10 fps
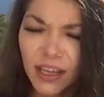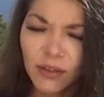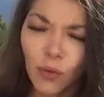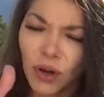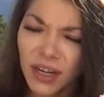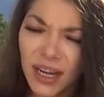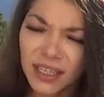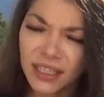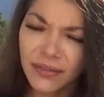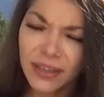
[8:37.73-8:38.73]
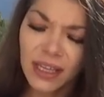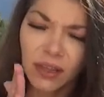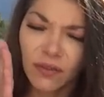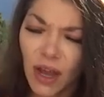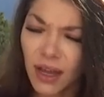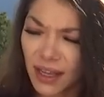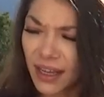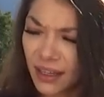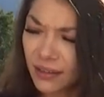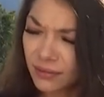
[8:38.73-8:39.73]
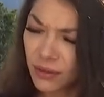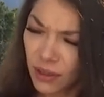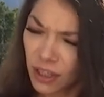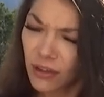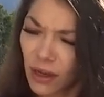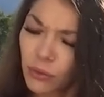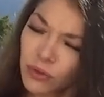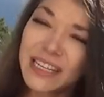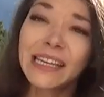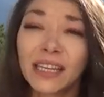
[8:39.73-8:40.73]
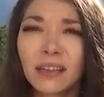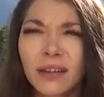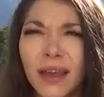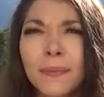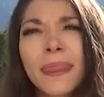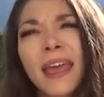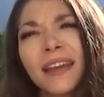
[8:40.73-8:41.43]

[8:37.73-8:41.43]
you've organized everything, you've got a routine, okay?